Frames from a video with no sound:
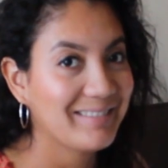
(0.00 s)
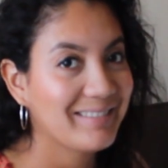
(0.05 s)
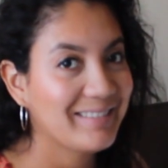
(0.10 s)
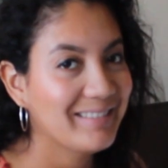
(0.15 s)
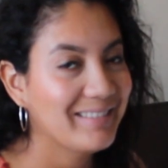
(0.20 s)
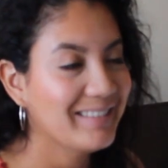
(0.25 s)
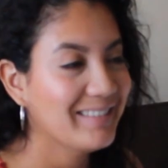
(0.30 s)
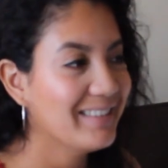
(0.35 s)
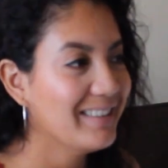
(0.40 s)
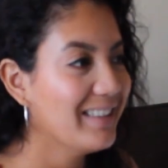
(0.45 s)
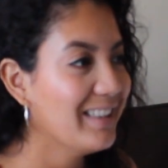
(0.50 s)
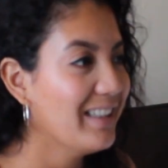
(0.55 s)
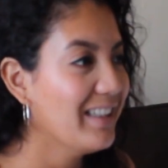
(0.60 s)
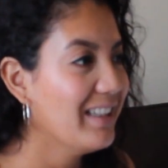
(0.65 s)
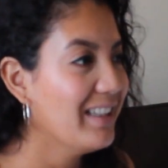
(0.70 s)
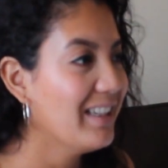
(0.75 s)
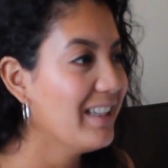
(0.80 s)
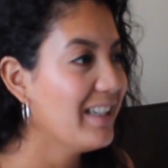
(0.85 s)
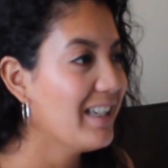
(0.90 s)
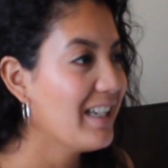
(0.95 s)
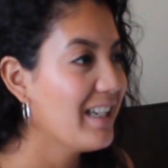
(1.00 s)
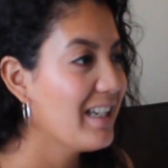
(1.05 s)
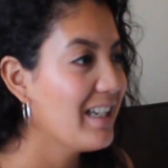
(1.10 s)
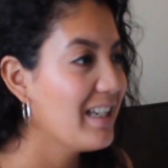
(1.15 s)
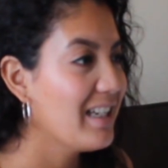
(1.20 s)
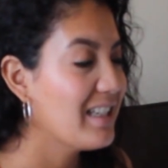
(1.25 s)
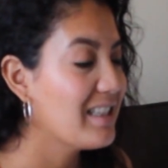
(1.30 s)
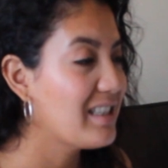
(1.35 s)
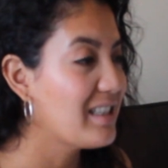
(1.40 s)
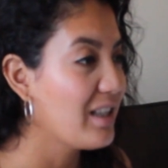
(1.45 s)
This.
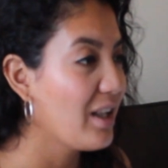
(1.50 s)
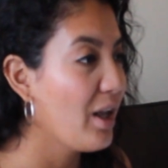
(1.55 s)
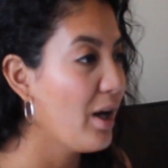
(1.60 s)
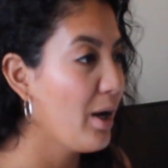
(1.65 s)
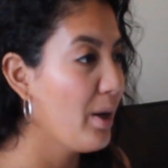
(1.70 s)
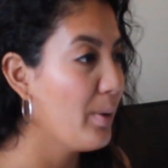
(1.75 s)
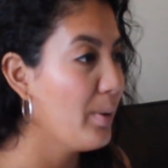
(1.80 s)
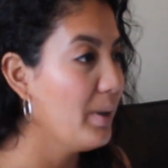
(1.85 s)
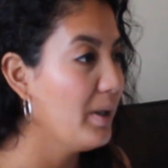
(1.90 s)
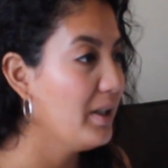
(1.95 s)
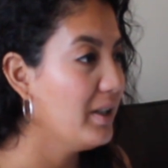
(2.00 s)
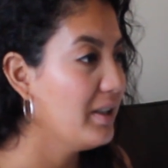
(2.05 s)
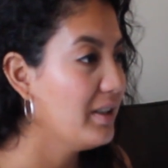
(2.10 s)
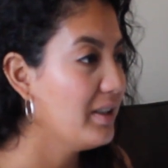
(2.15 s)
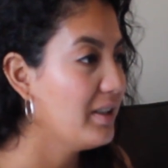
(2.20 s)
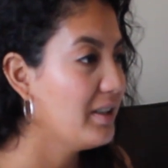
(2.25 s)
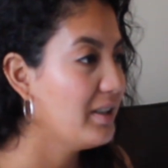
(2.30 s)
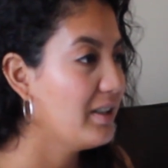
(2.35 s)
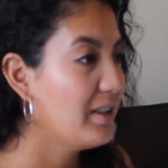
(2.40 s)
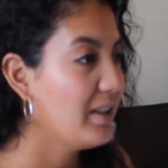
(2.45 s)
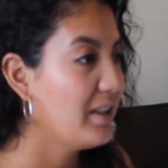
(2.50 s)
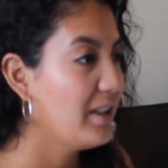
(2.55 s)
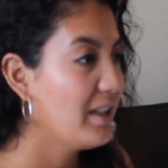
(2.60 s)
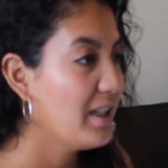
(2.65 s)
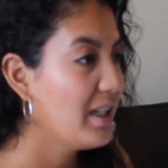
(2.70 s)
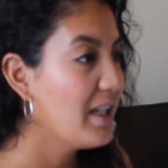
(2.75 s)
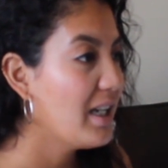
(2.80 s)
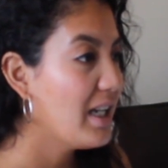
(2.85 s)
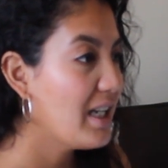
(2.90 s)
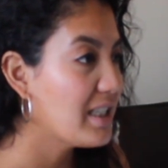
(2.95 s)
It's low? No,
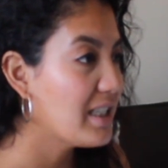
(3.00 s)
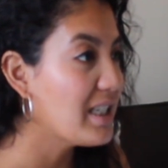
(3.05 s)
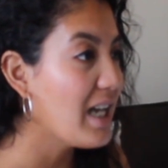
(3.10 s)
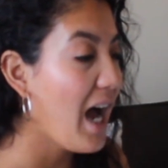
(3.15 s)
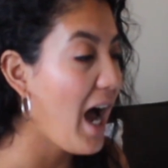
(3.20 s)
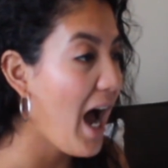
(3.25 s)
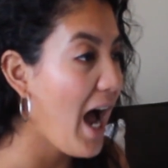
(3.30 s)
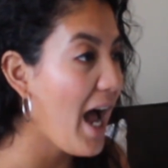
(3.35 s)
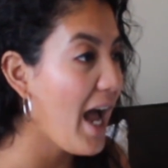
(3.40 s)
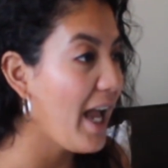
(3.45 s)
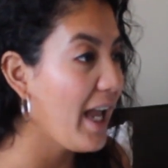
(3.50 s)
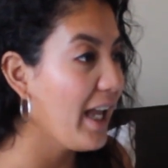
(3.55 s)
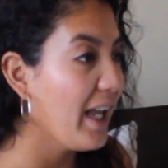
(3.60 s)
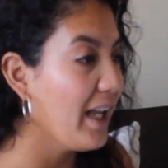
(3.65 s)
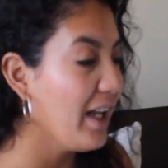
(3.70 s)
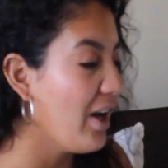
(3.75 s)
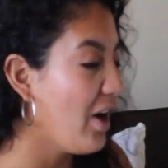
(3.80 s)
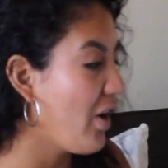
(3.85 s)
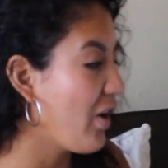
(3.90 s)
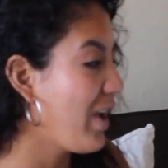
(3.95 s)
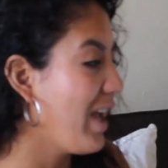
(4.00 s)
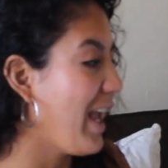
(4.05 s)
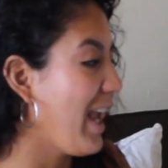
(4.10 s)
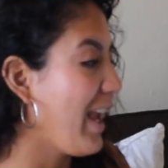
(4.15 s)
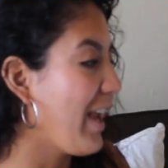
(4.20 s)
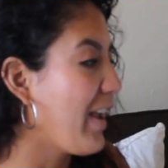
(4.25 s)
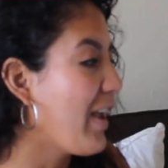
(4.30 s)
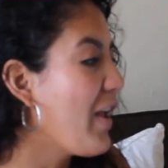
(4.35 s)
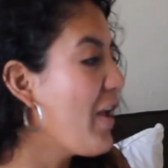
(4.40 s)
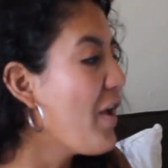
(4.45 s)
high. It's high?
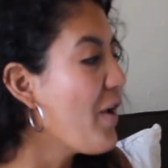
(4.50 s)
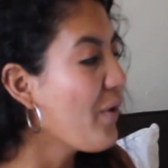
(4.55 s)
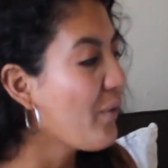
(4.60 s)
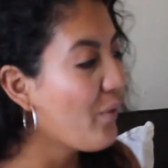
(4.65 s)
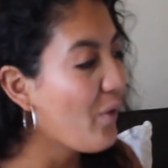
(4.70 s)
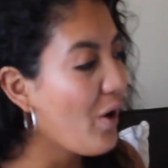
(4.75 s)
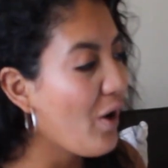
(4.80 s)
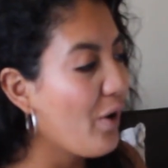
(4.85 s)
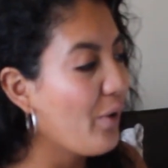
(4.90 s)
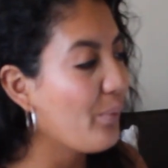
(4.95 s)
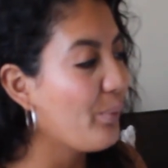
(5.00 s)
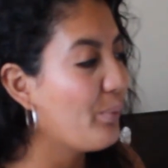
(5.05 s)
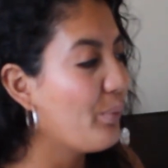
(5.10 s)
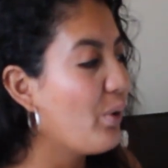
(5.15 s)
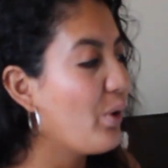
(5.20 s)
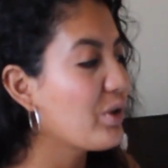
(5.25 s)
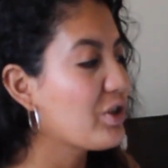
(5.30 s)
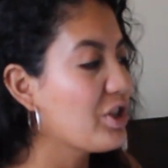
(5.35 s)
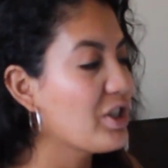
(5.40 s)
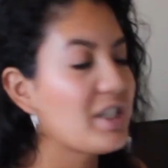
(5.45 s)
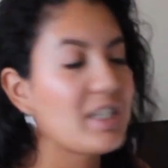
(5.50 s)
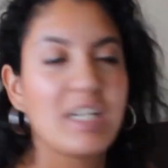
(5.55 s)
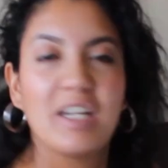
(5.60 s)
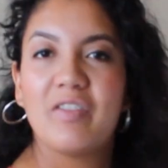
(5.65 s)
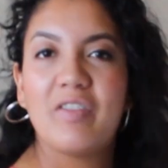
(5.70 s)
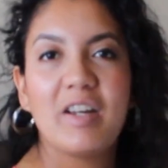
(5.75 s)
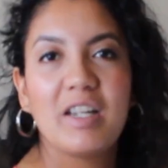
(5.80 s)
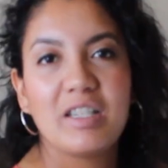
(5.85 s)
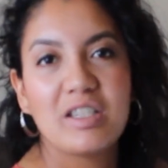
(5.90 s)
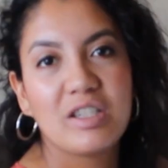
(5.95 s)
Okay. Well, we'll just
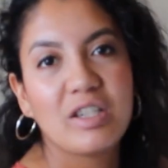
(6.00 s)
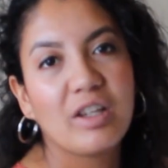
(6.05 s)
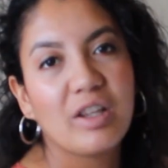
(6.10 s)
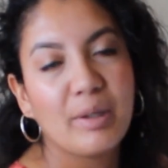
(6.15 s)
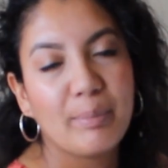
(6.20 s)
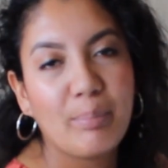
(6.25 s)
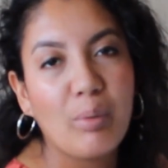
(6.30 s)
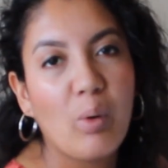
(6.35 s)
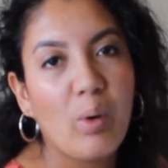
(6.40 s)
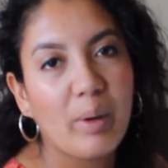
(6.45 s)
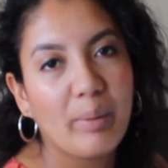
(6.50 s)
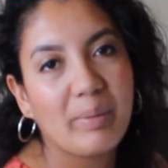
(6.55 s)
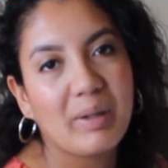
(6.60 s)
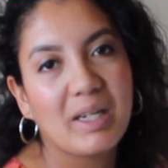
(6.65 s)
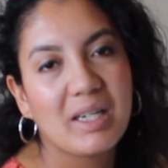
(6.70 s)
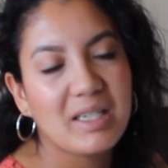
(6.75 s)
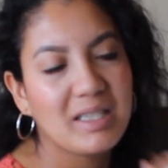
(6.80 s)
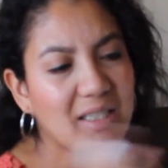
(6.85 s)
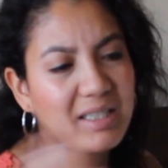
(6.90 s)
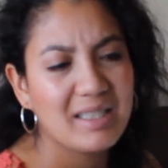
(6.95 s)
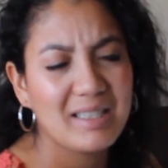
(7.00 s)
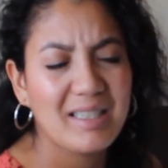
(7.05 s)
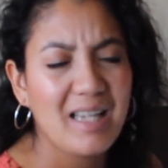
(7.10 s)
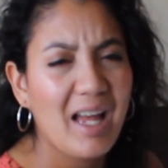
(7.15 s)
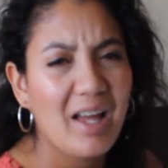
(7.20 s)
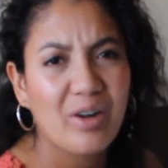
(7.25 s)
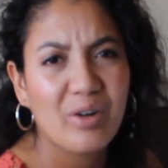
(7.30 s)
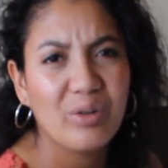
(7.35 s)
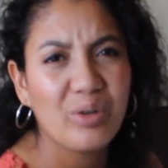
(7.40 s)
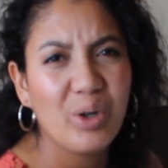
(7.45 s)
give it to the boy because
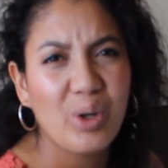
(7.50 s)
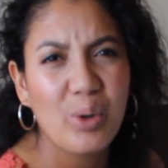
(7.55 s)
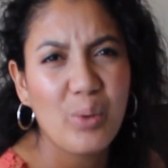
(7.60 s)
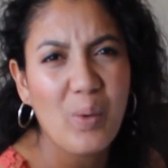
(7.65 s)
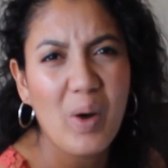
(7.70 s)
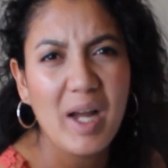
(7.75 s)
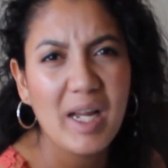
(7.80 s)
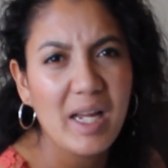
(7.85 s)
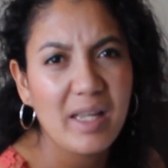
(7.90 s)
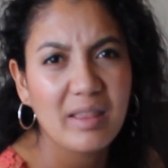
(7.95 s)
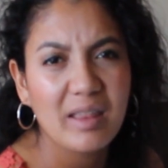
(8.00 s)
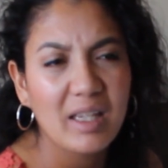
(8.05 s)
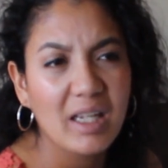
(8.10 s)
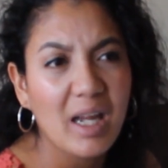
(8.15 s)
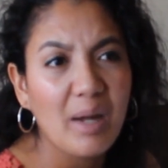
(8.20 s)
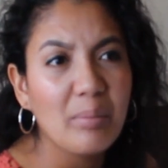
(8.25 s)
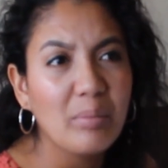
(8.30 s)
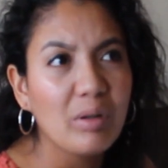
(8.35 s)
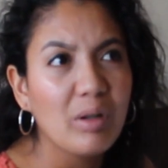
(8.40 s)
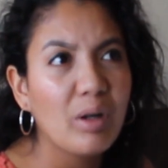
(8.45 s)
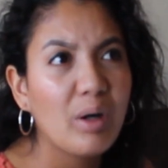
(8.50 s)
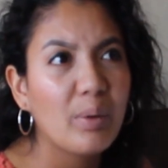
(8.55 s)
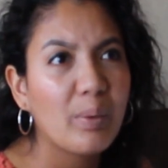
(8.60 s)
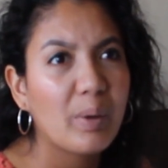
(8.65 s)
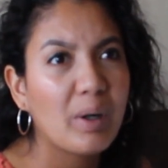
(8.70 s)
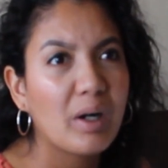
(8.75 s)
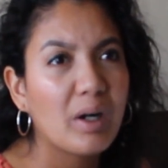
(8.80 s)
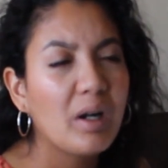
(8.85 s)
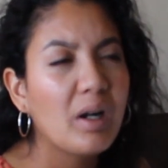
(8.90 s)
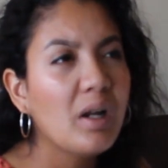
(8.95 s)
I don't know why I think I'm
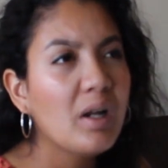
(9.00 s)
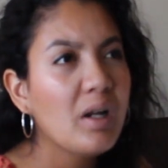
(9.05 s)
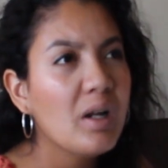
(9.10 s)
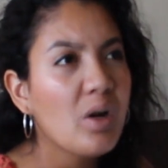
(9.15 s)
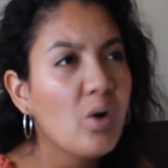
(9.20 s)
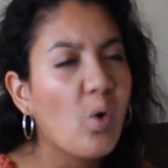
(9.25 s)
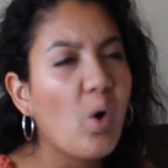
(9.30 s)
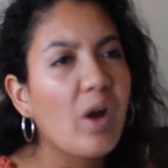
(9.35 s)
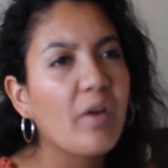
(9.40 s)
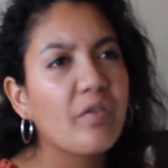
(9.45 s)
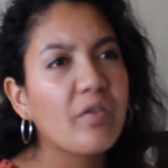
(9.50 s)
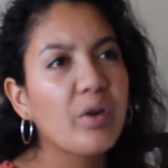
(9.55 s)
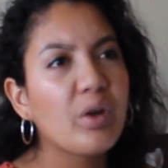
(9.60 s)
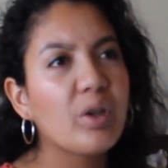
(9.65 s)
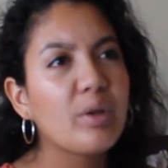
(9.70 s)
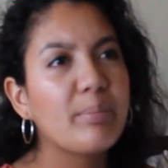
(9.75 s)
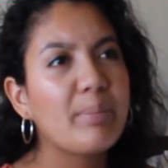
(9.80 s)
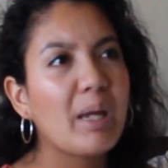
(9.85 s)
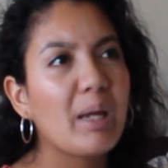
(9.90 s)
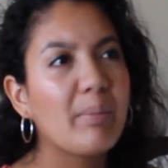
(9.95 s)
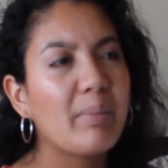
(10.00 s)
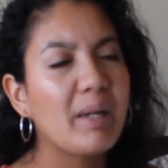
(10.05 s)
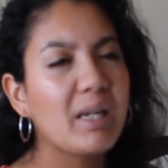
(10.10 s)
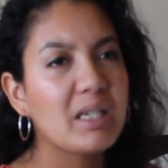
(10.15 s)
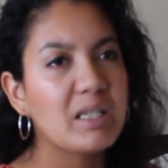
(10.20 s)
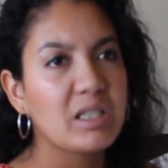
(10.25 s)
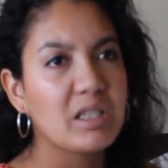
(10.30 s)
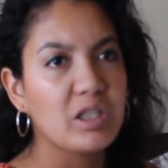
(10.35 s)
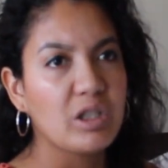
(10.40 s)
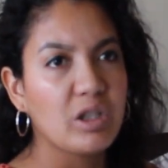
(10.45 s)
lower. Well, I feel the baby is